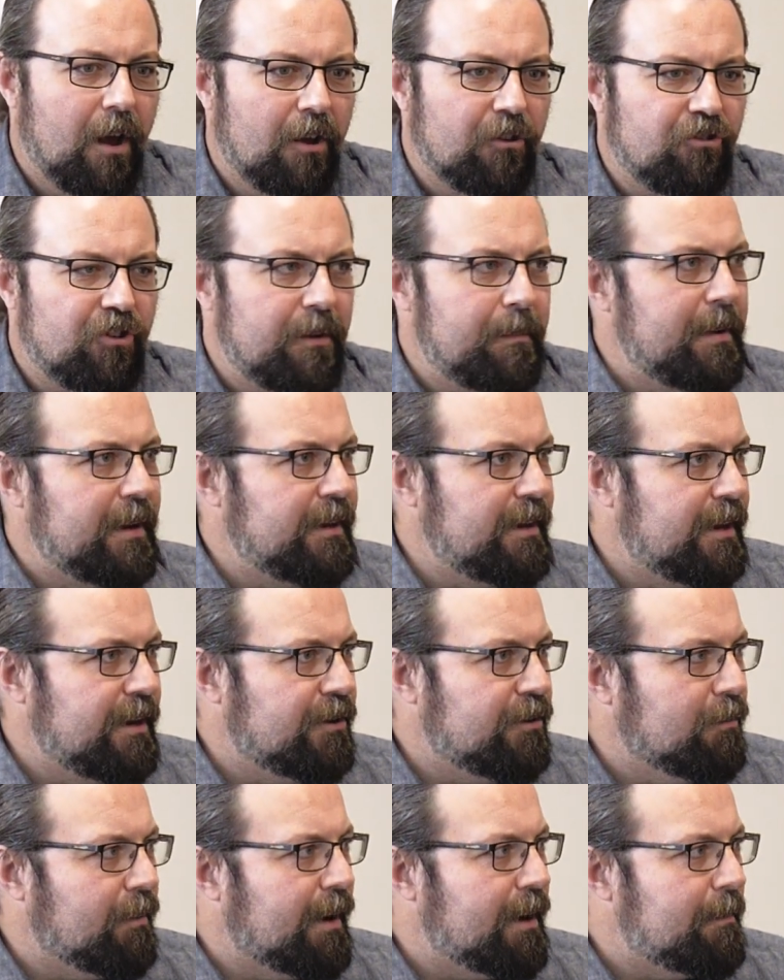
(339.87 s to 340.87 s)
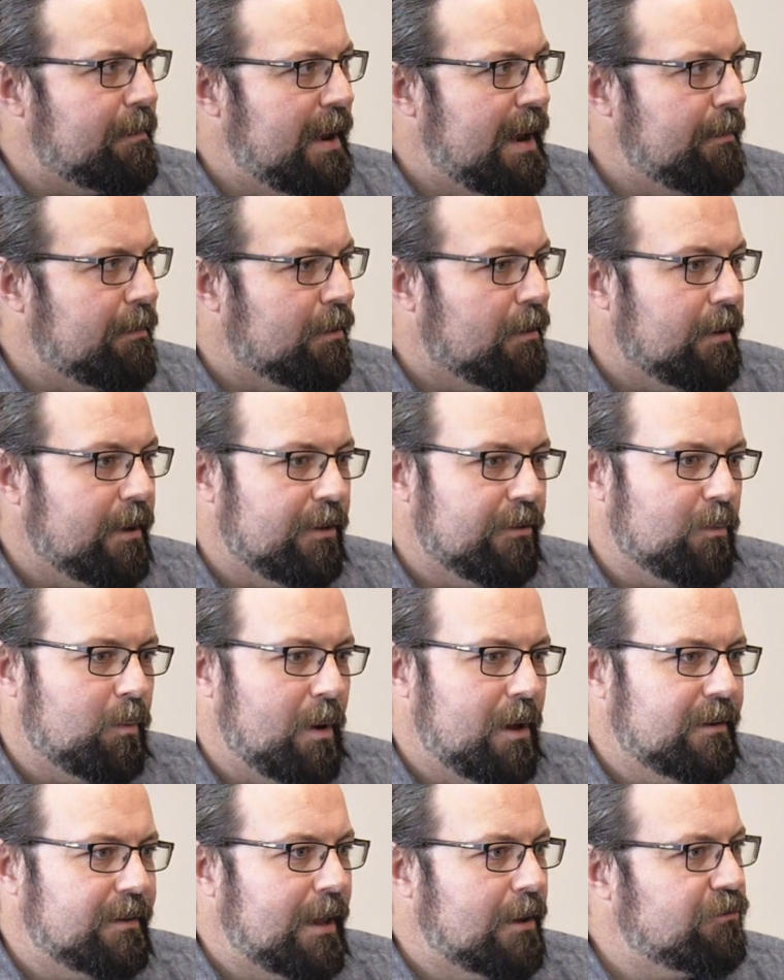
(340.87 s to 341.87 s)
a GPT to write a paper is,
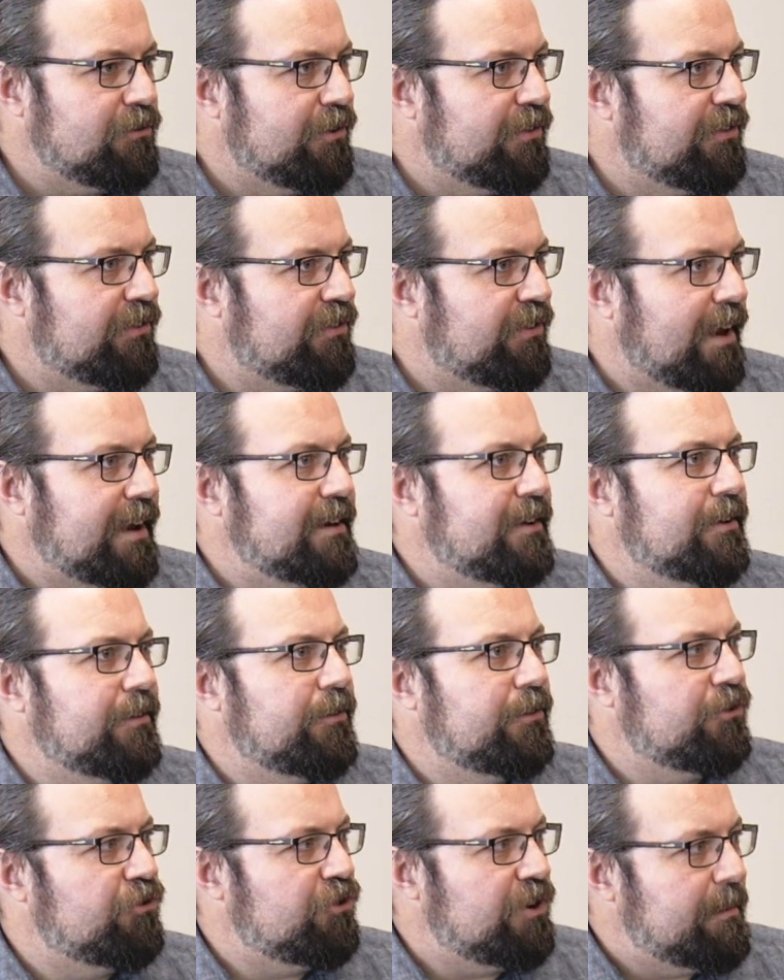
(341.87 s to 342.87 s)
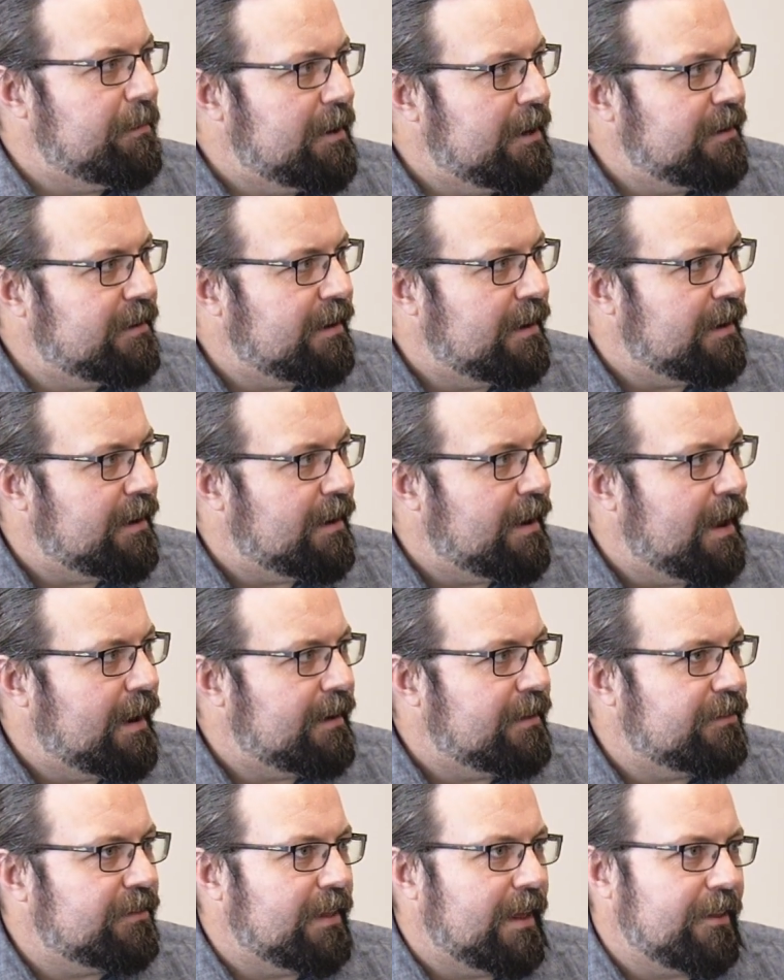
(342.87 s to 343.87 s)
well, now just cite the GPT,
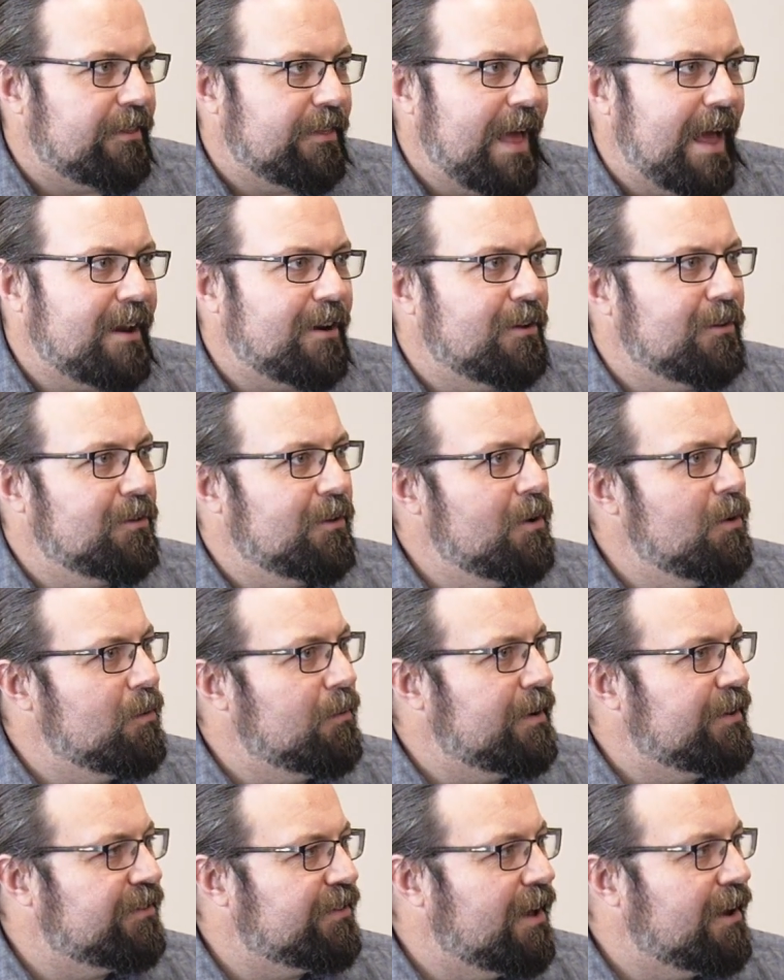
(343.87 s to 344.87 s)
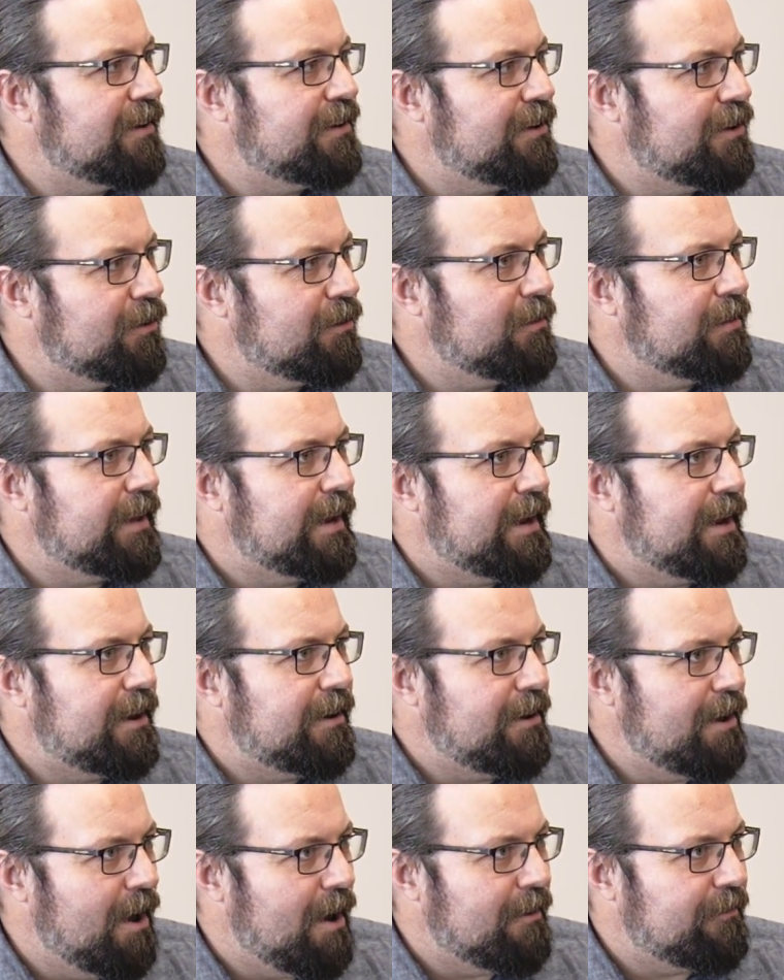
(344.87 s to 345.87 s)
and it's like that alone is not nearly
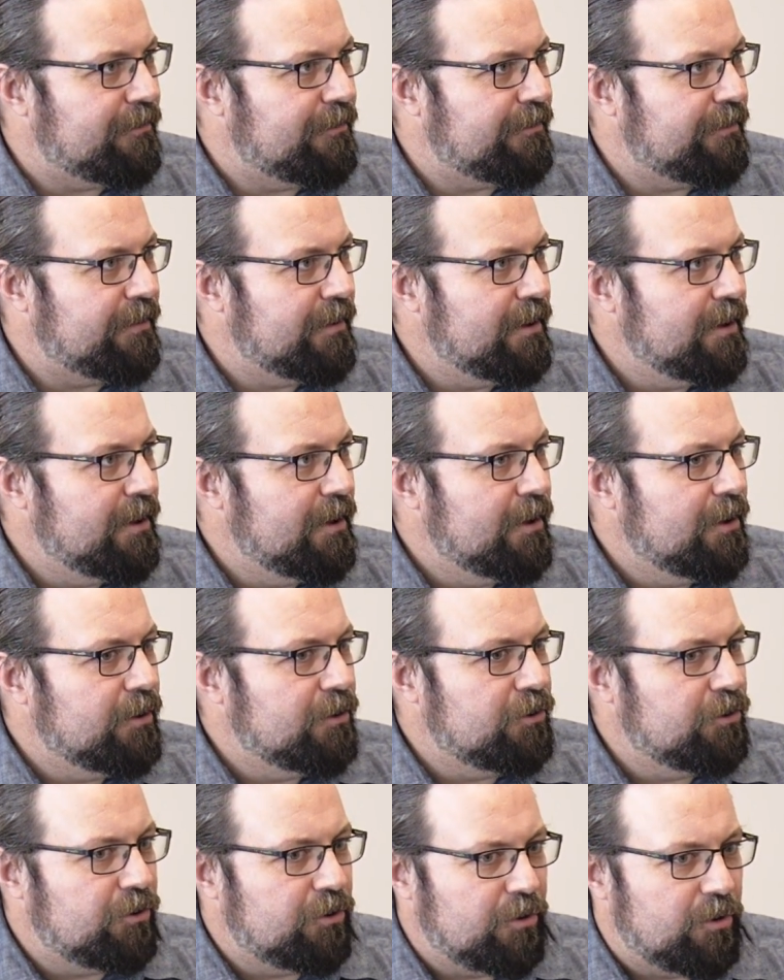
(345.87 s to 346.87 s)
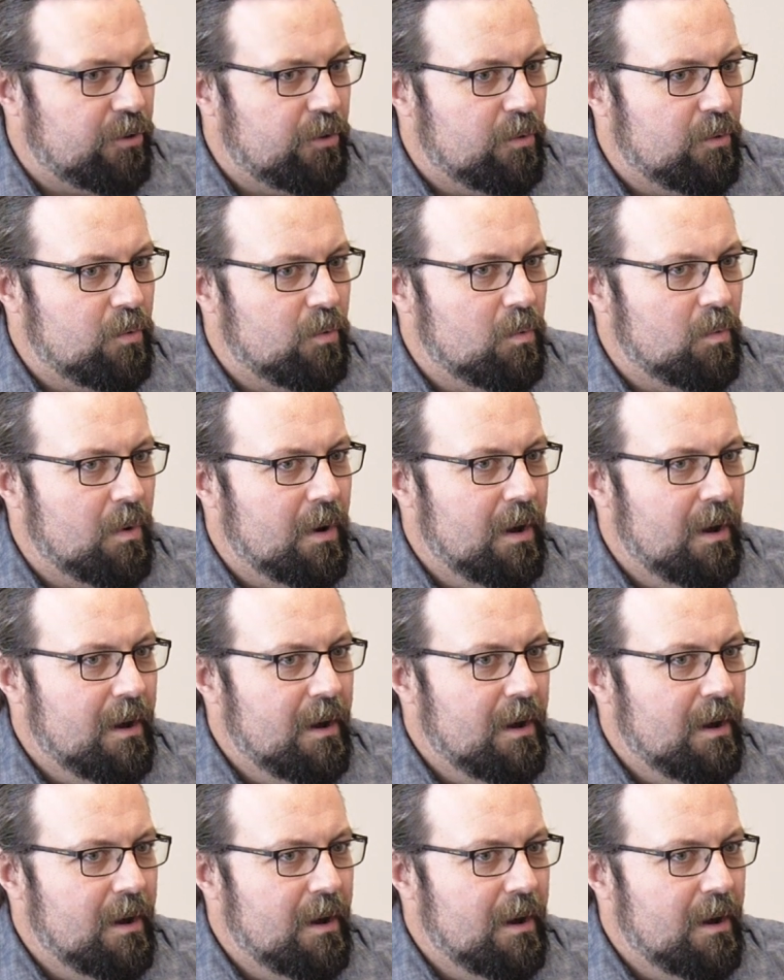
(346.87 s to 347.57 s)
enough to